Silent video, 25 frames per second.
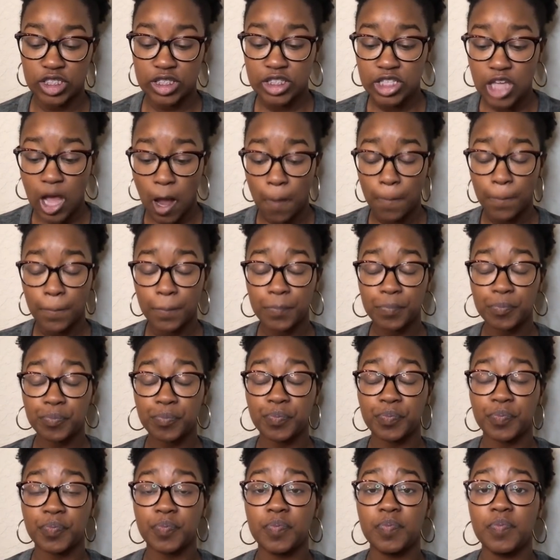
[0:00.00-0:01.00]
So
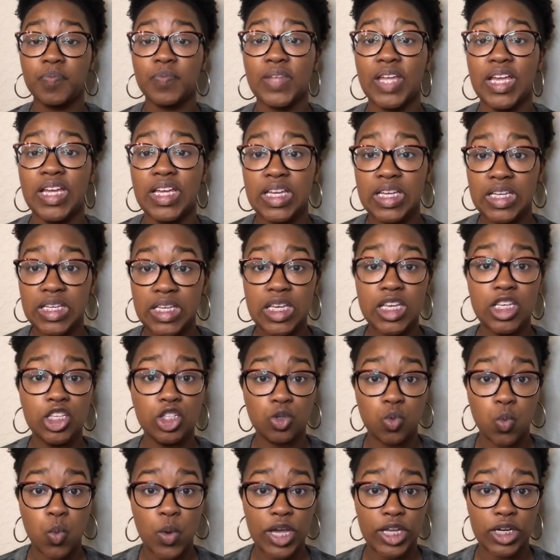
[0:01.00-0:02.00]

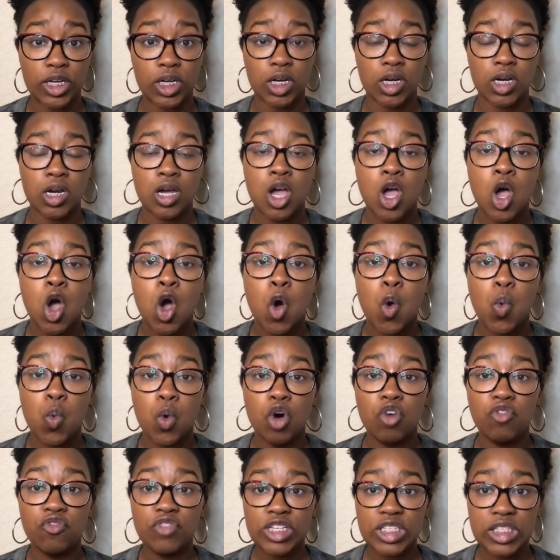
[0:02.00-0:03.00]
each winner
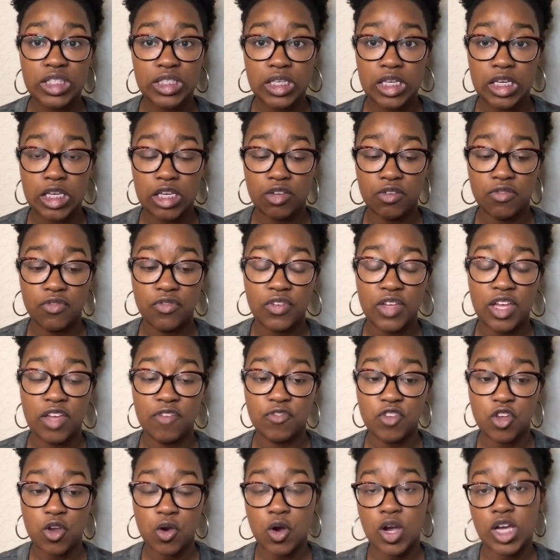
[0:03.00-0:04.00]
will receive,
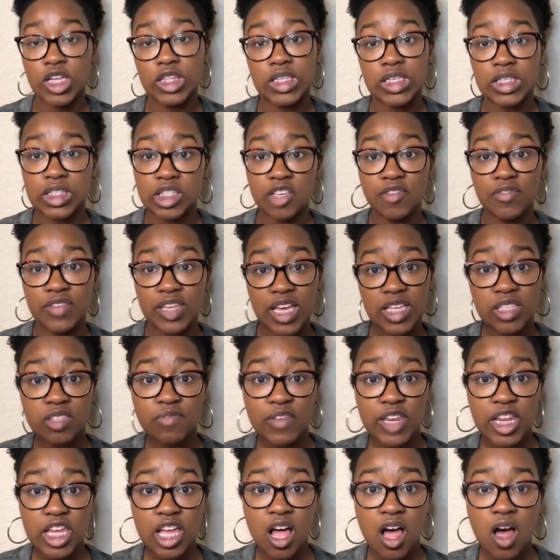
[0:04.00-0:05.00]
if you're in the CVS
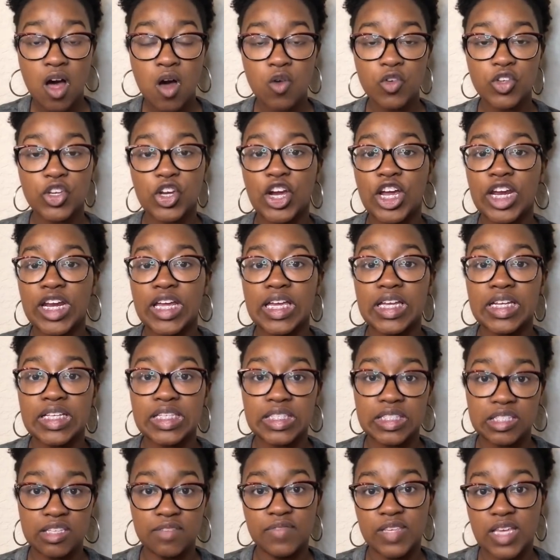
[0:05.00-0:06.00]
video, you're going to get a
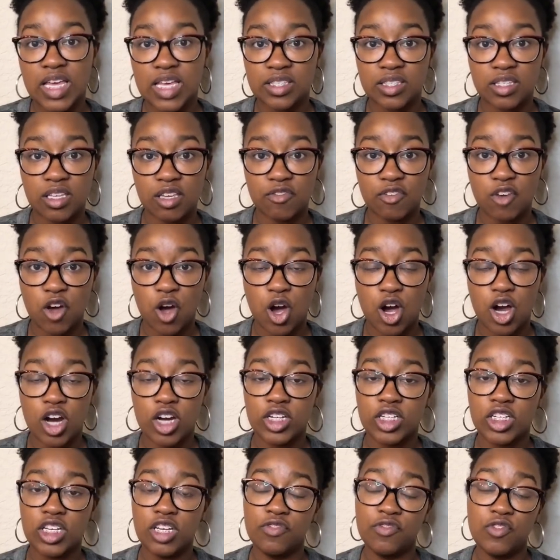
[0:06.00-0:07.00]
CVS gift card.
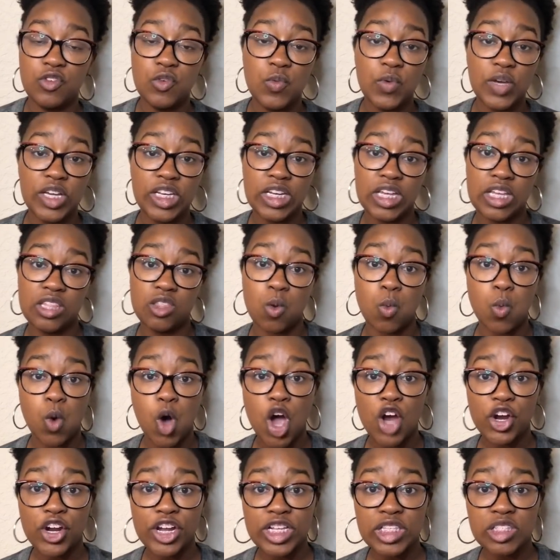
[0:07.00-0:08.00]
If you win in the
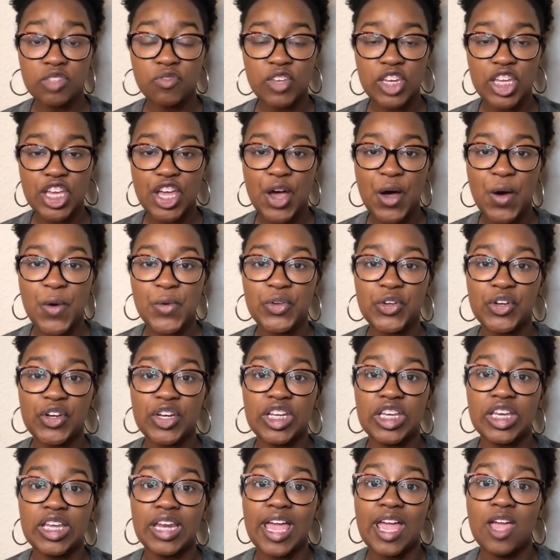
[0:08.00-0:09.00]
Walgreens video, you're
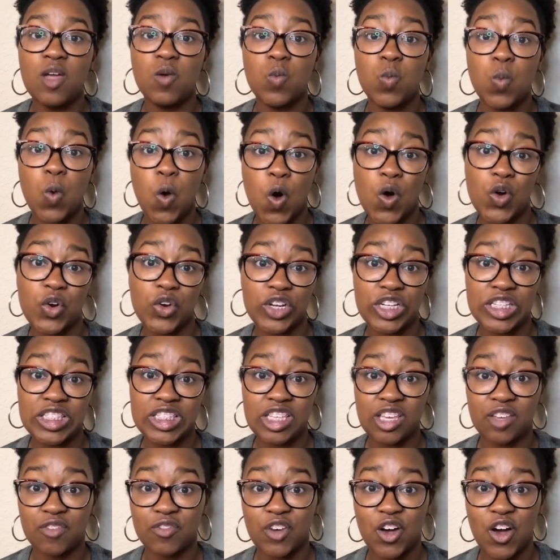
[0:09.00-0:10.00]
going to get a
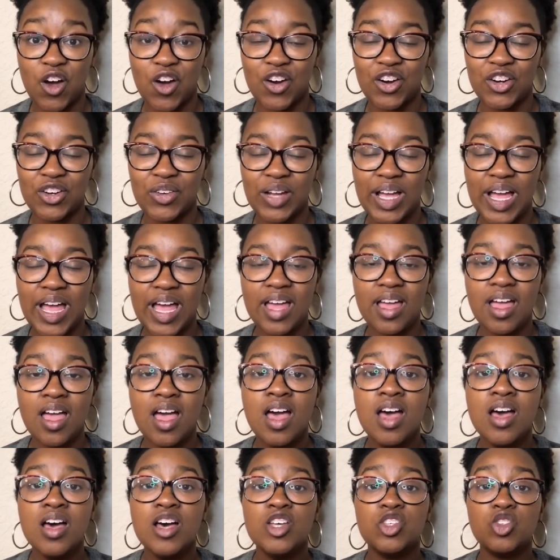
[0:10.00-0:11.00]
Walgreens gift card, okay?
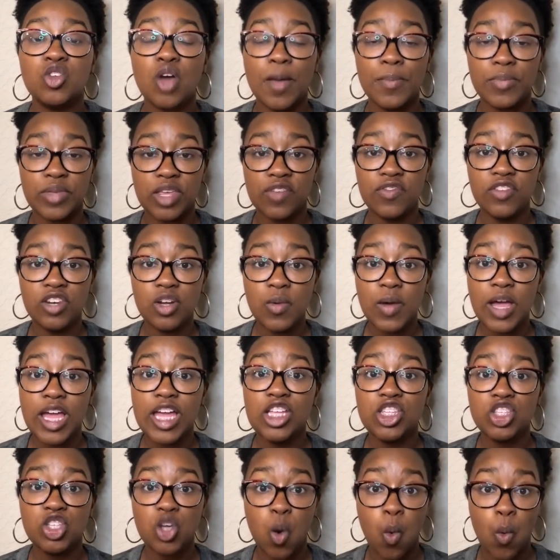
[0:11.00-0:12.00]
So I'm giving
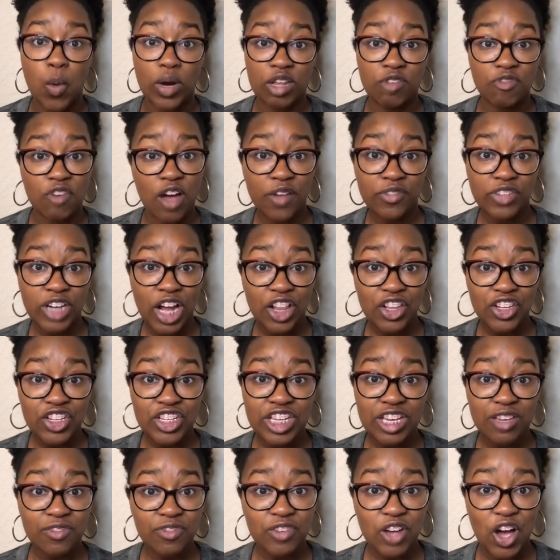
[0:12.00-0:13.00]
away
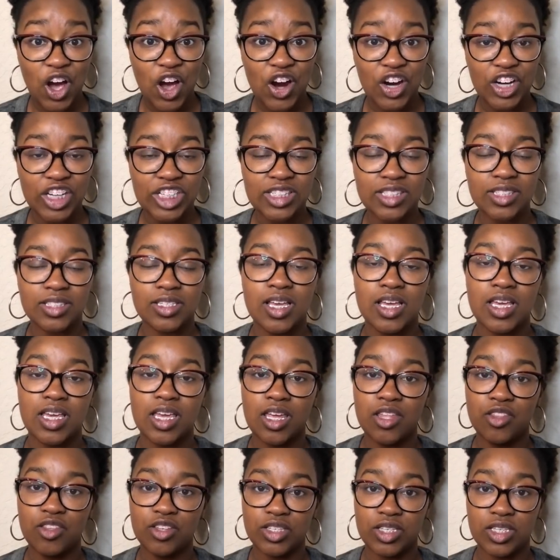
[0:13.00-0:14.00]
$25 gift cards
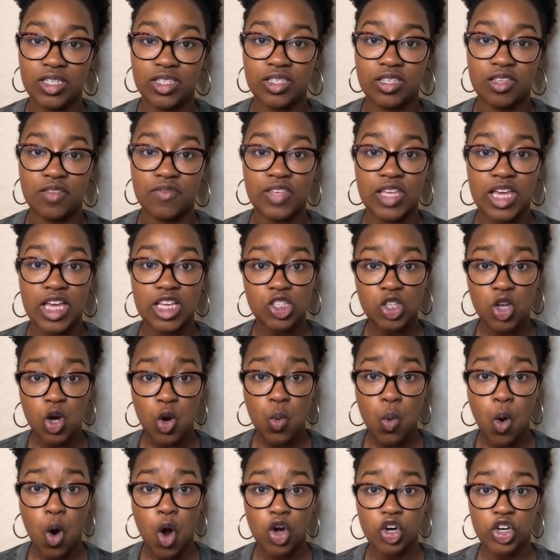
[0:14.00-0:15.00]
either to CVS
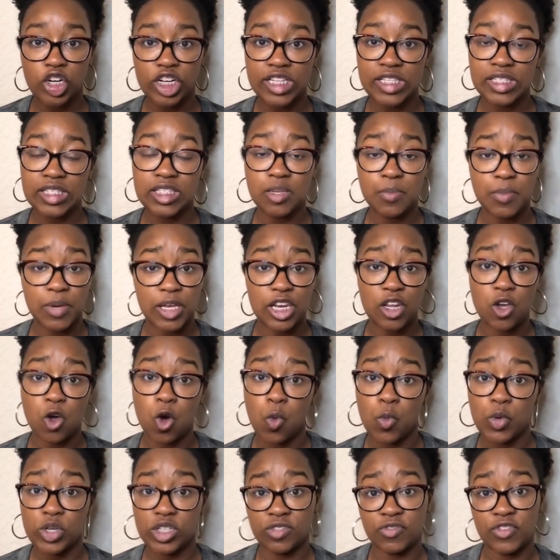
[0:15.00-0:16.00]
or Walgreens, depending
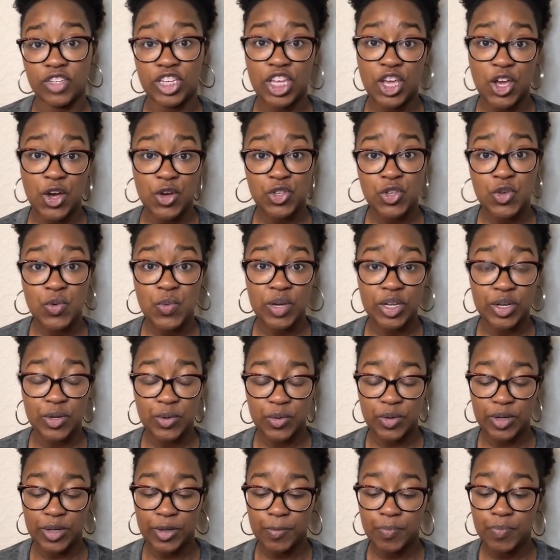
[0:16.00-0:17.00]
on which video you went
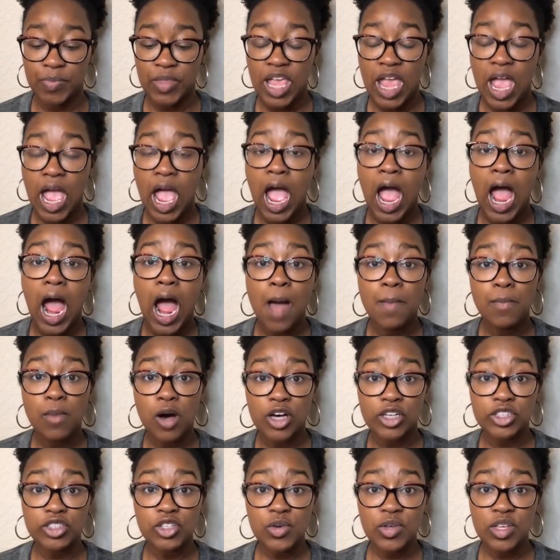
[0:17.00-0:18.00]
on. I'm
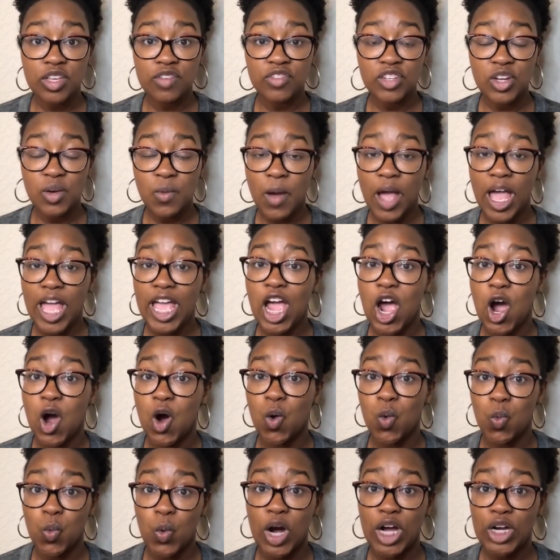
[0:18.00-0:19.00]
also giving away
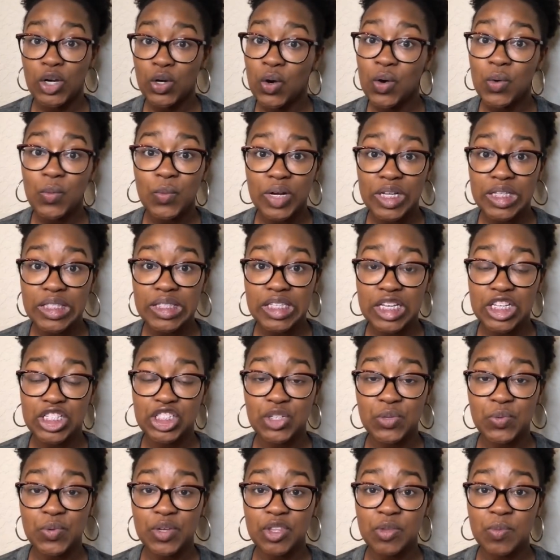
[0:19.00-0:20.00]
a one on one
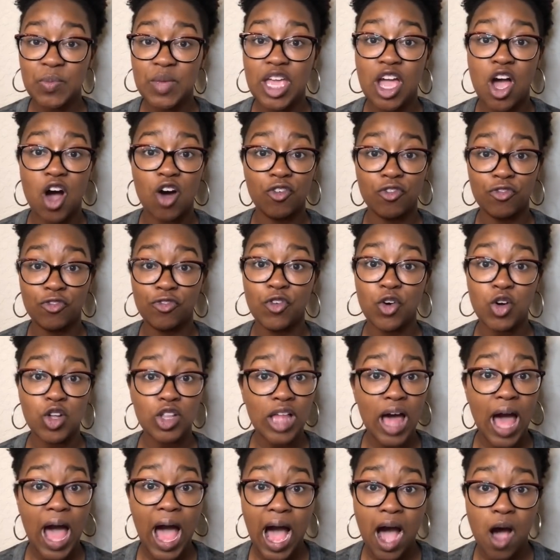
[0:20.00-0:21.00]
session with me, a
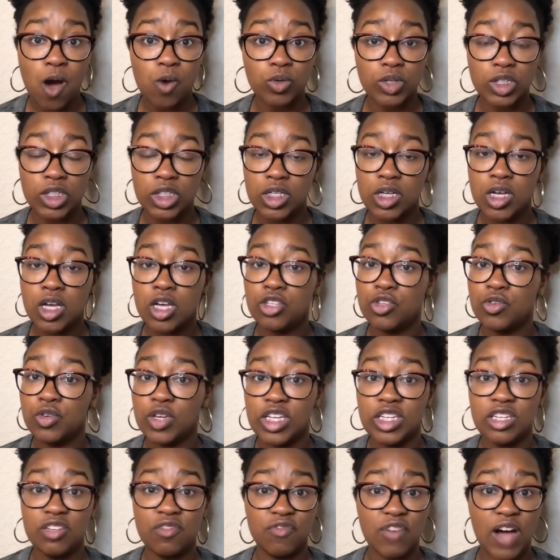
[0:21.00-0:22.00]
full hour. You
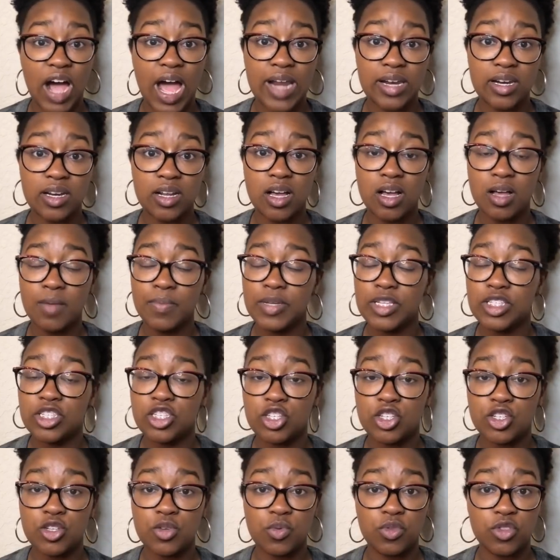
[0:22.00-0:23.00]
can divide it up
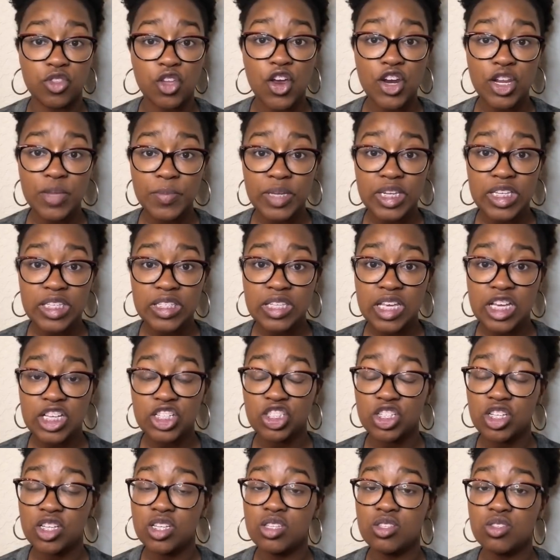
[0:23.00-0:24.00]
into two 30 minute
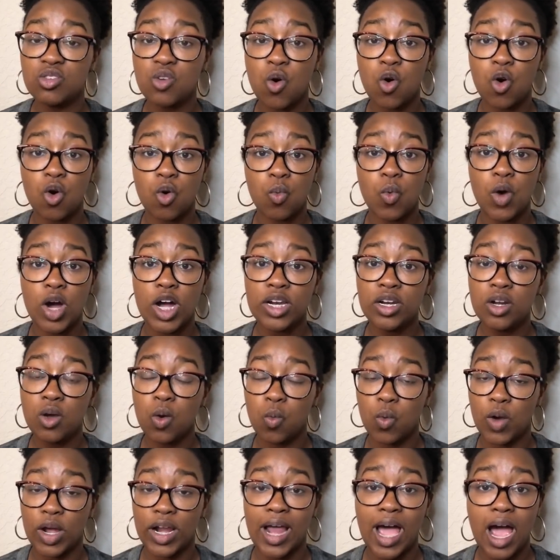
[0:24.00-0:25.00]
sessions or one
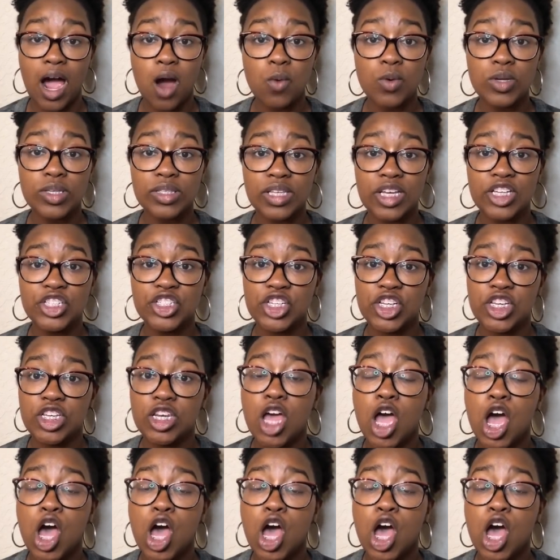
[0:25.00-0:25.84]
one hour session.